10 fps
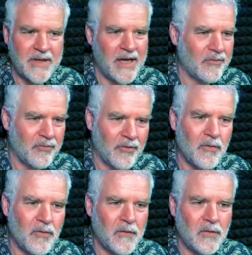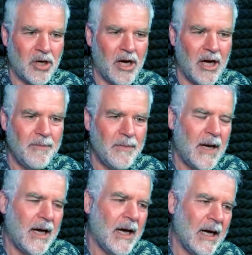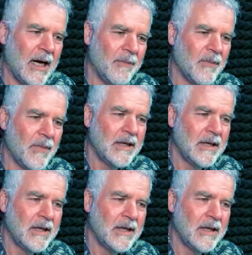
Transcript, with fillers: that role full time. Yeah. Um,